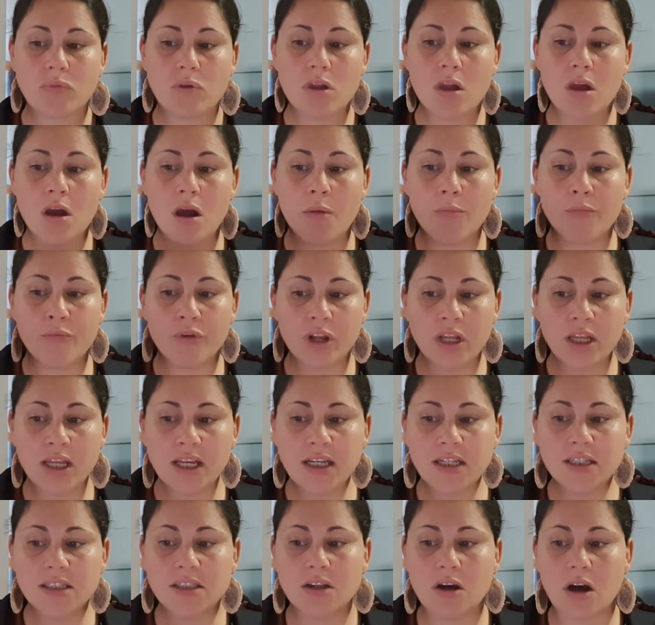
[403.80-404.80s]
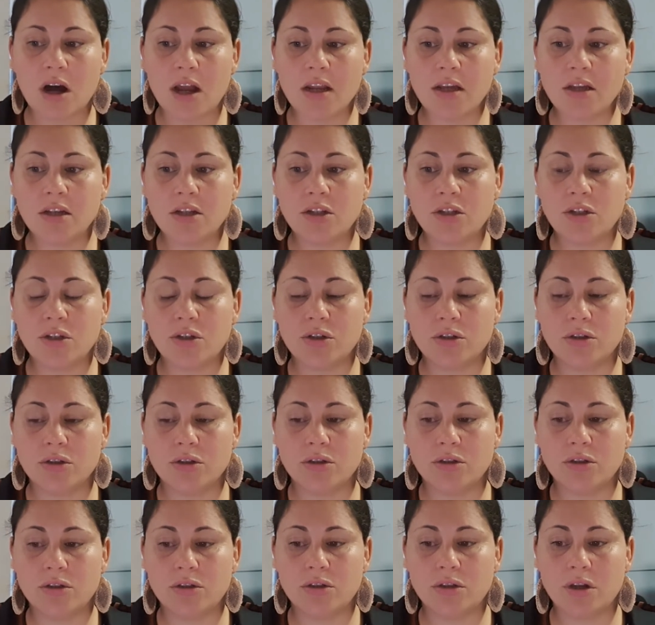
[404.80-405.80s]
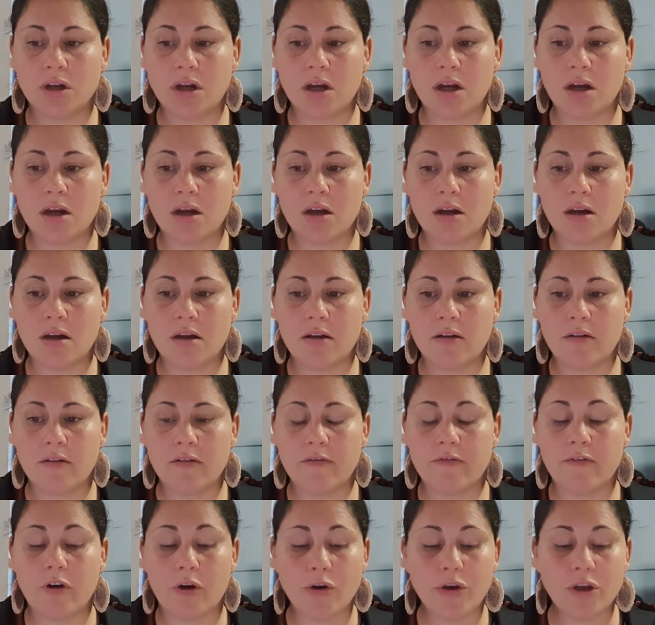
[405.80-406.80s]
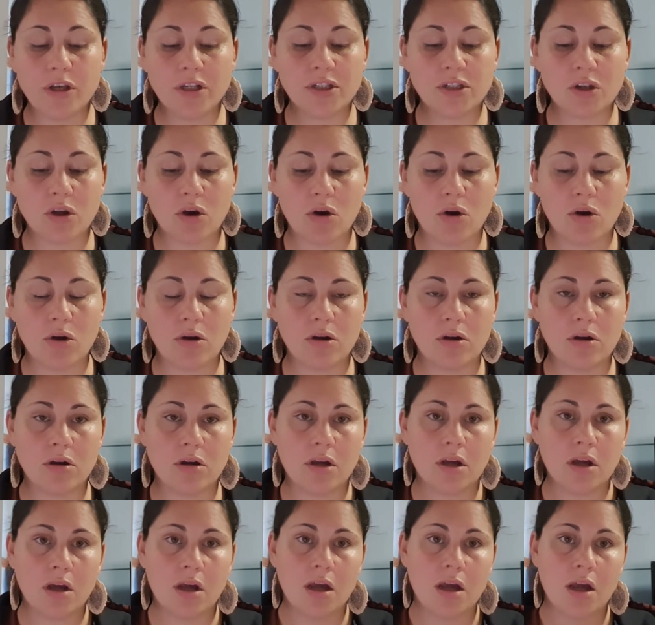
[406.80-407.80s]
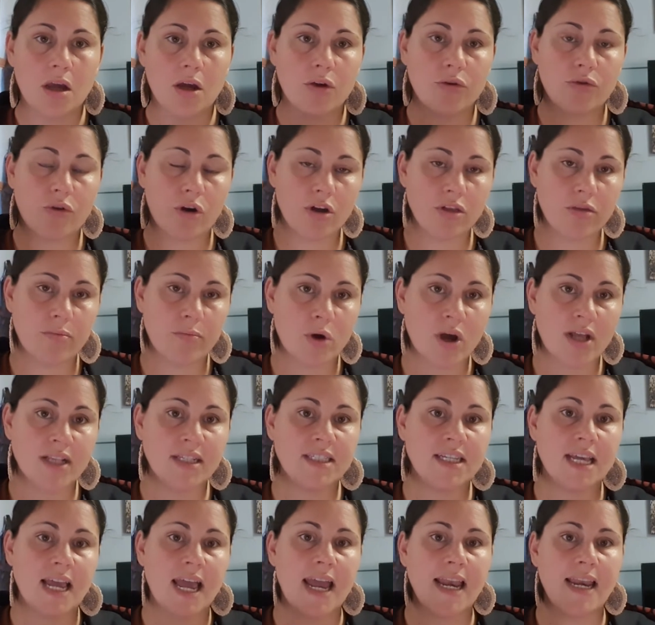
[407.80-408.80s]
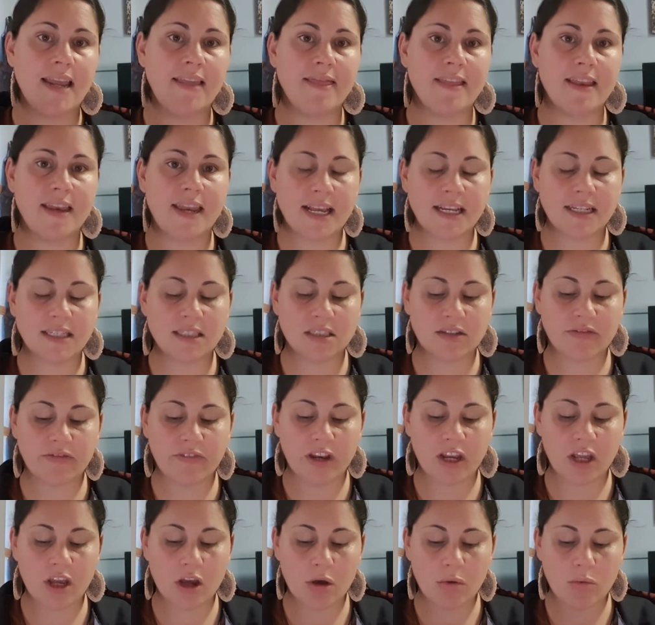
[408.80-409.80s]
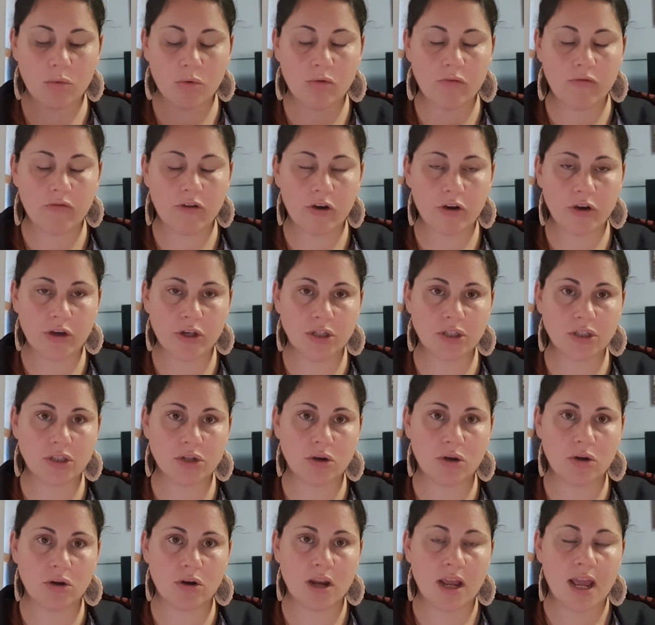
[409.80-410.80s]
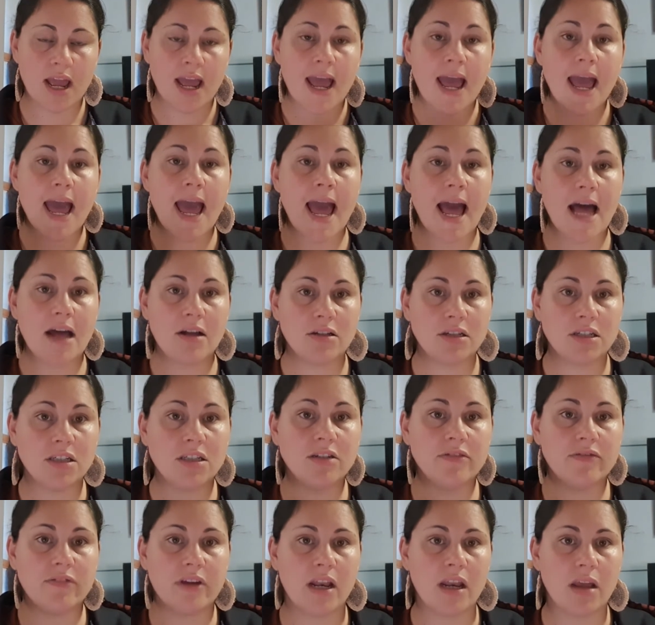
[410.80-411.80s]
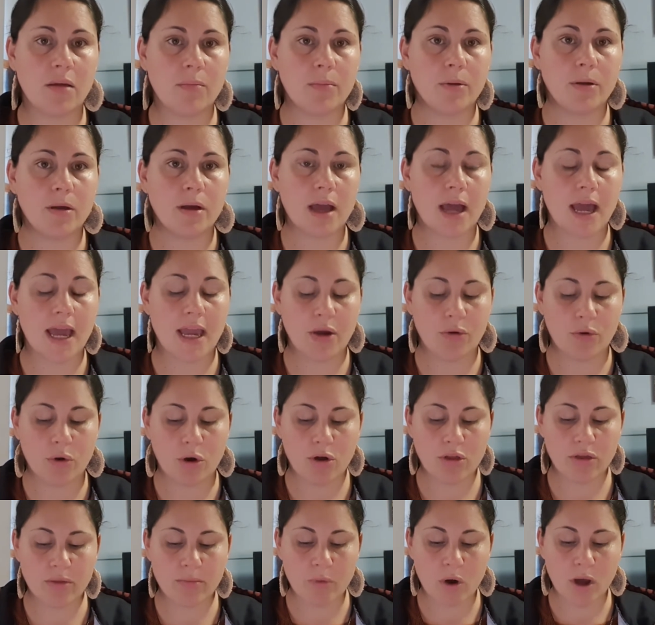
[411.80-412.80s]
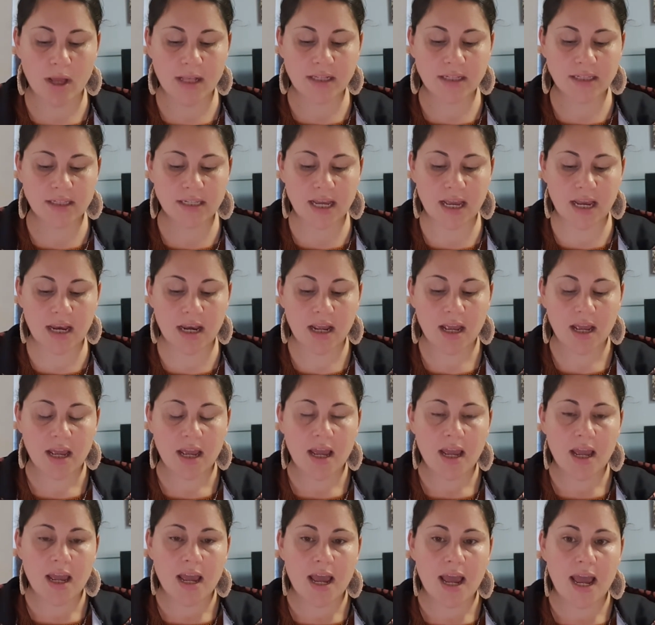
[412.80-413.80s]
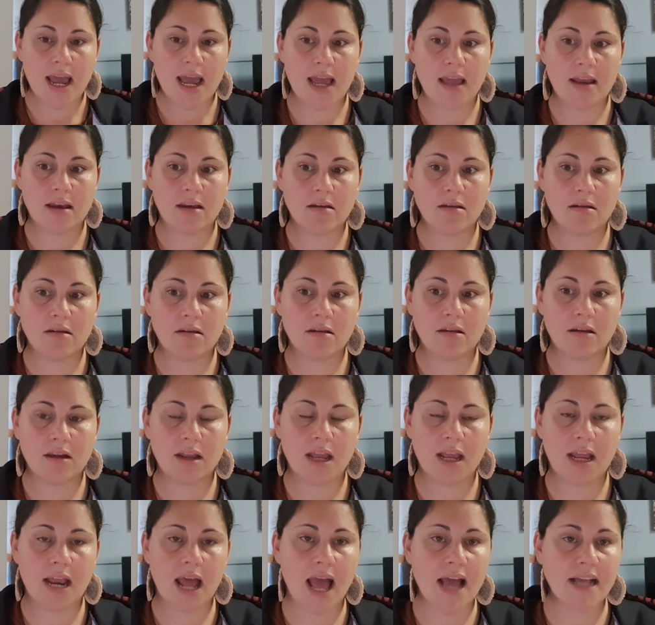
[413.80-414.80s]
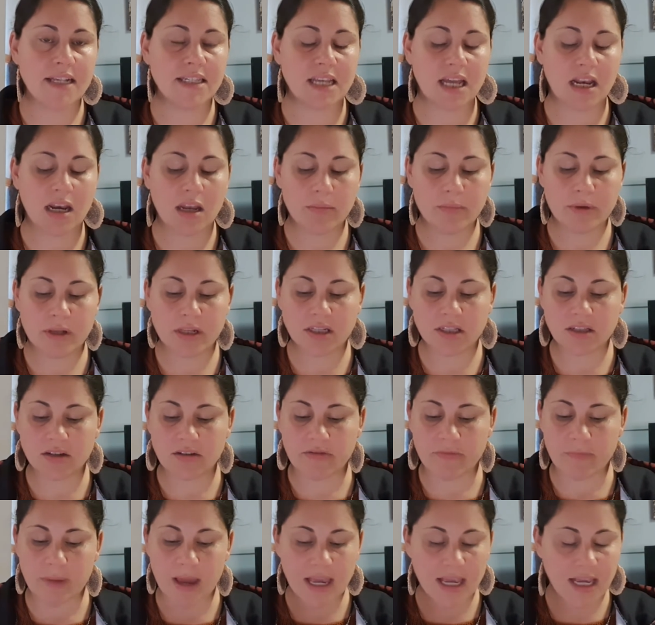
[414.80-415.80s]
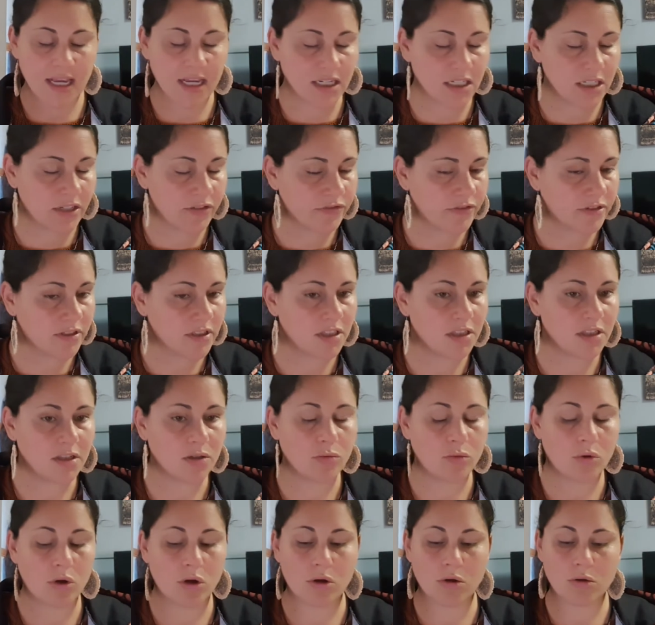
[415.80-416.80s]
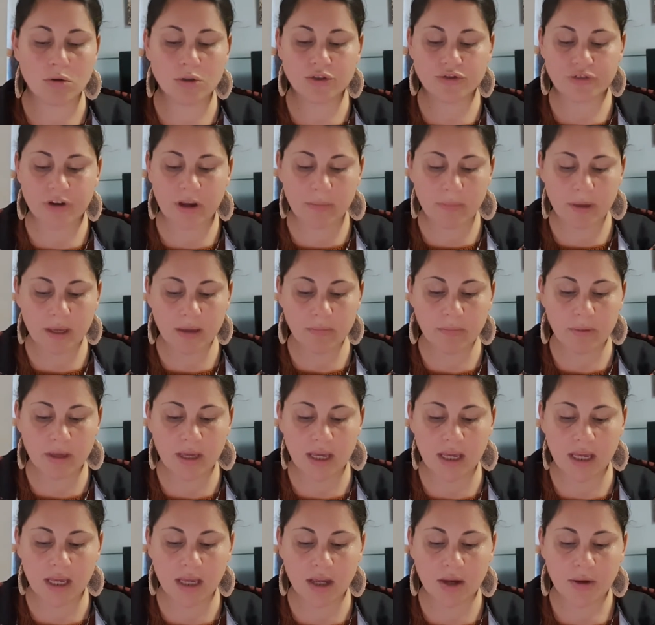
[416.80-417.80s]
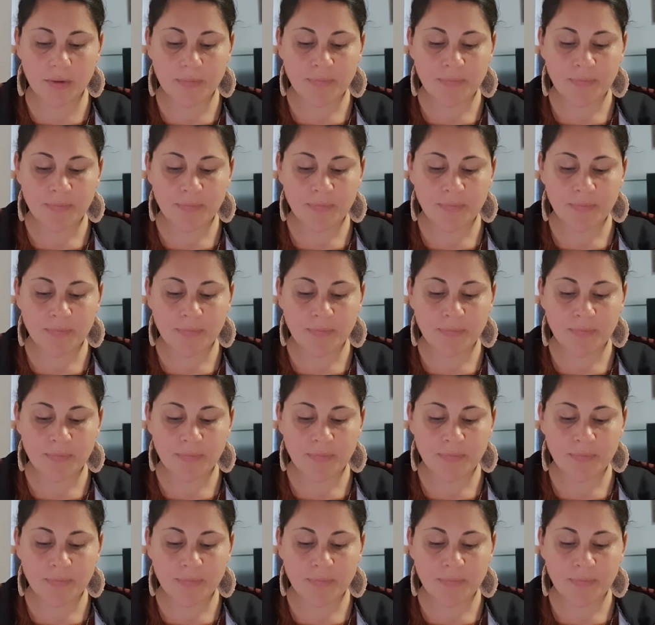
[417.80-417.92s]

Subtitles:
I'm really excited to focus on growth mindset, and in the next video we'll focus on how to develop a growth mindset. And it has elements of making a difference in the world, dreaming big,